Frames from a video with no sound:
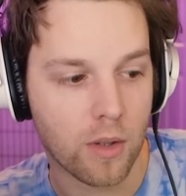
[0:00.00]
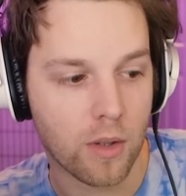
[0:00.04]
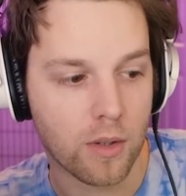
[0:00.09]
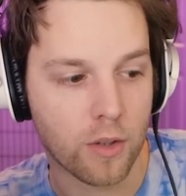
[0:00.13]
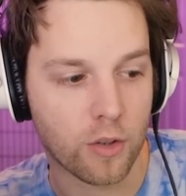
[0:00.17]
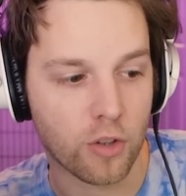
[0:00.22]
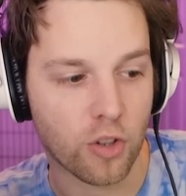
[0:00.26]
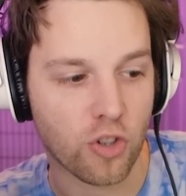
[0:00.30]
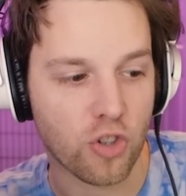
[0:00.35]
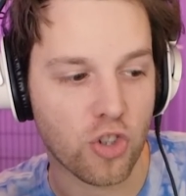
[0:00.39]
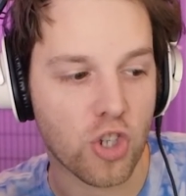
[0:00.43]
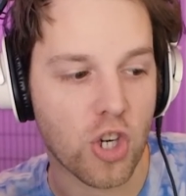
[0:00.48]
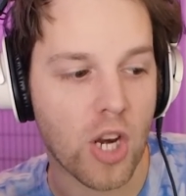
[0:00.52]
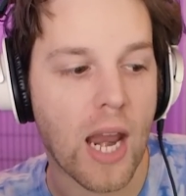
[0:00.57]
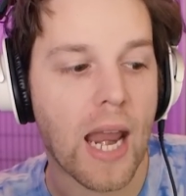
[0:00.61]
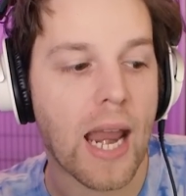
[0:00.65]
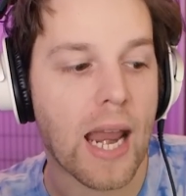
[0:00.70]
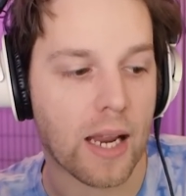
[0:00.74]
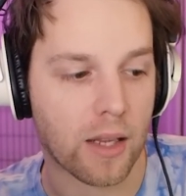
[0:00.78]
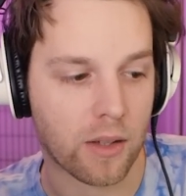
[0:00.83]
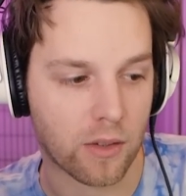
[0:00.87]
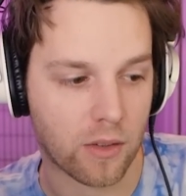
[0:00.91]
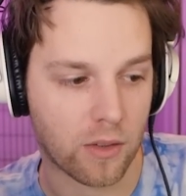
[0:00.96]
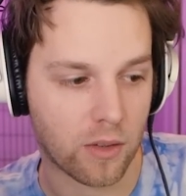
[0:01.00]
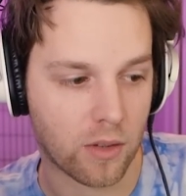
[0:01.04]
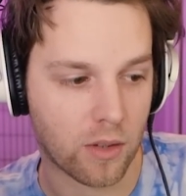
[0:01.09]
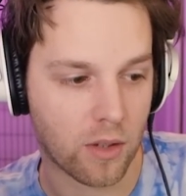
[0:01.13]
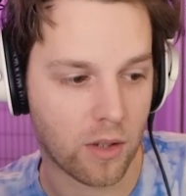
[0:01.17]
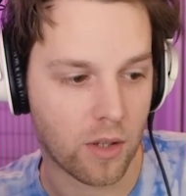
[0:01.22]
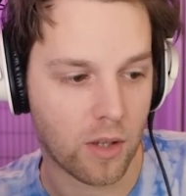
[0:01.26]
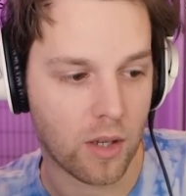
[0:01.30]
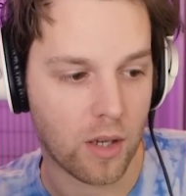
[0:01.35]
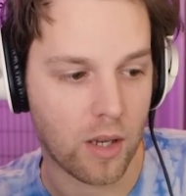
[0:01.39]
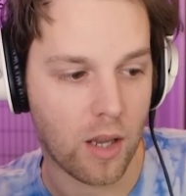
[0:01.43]
there's a
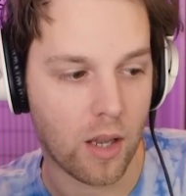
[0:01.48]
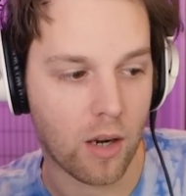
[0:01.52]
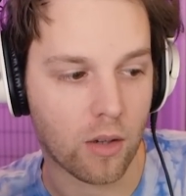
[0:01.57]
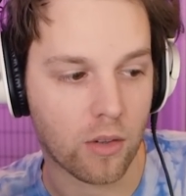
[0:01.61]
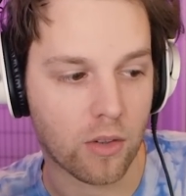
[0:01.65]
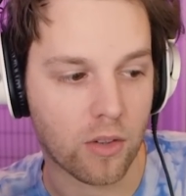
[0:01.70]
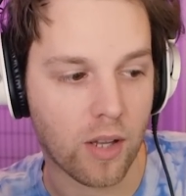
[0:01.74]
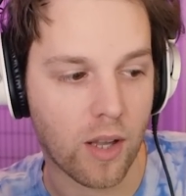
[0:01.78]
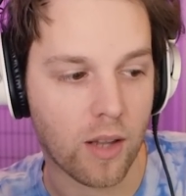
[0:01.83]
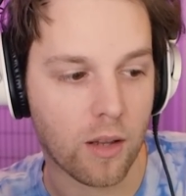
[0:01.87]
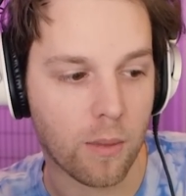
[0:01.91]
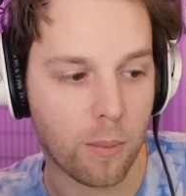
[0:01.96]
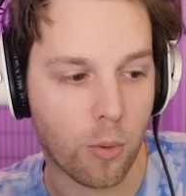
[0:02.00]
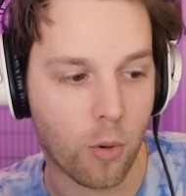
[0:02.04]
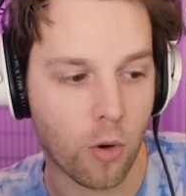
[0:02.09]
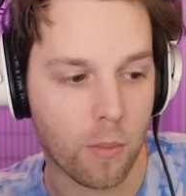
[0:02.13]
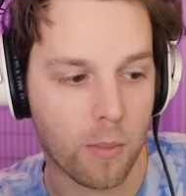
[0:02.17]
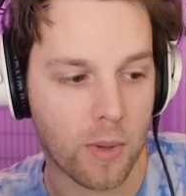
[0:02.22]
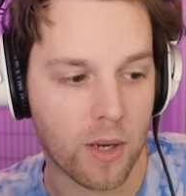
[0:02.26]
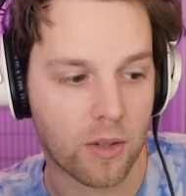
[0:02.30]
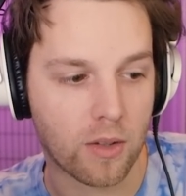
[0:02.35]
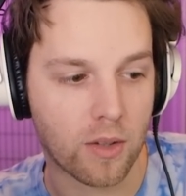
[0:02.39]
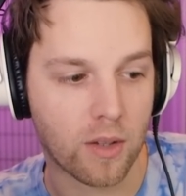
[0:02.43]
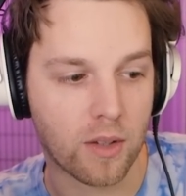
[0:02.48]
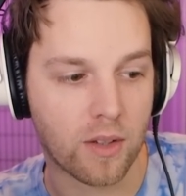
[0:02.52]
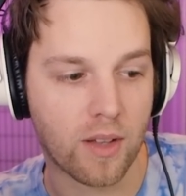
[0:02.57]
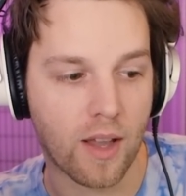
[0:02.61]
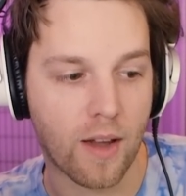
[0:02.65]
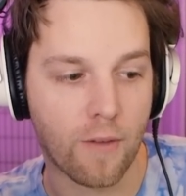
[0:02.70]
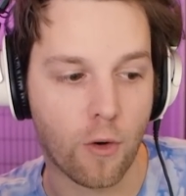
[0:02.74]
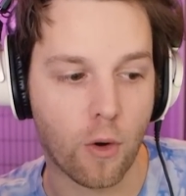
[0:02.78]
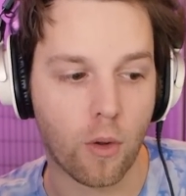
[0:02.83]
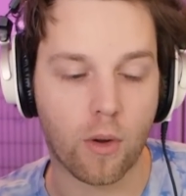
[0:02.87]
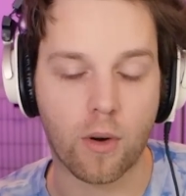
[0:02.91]
chance it'll teleport me to the
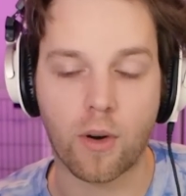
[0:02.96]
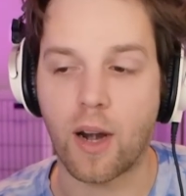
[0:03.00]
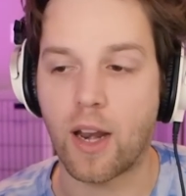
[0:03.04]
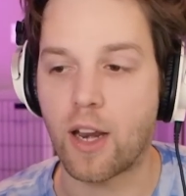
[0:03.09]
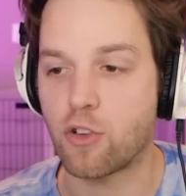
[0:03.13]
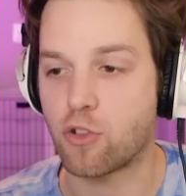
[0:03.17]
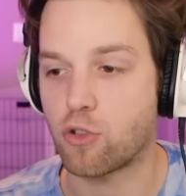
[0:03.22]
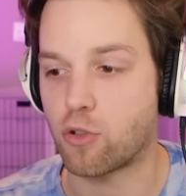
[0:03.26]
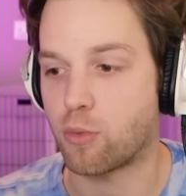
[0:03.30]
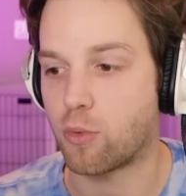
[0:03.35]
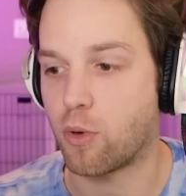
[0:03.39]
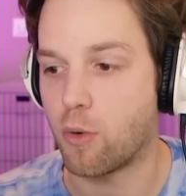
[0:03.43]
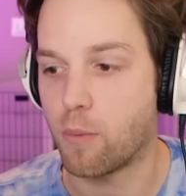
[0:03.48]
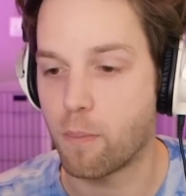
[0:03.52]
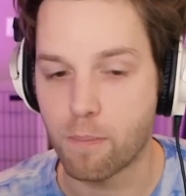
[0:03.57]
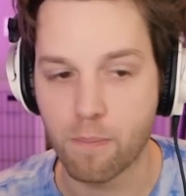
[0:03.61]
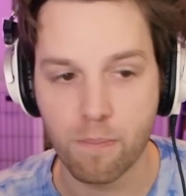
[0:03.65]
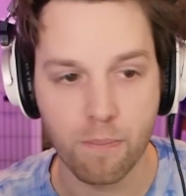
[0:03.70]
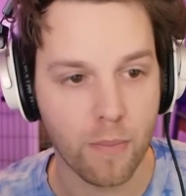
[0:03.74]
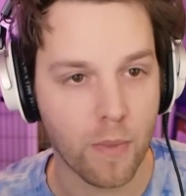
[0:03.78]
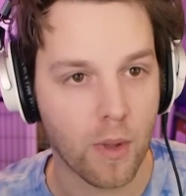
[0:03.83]
devil or angel room.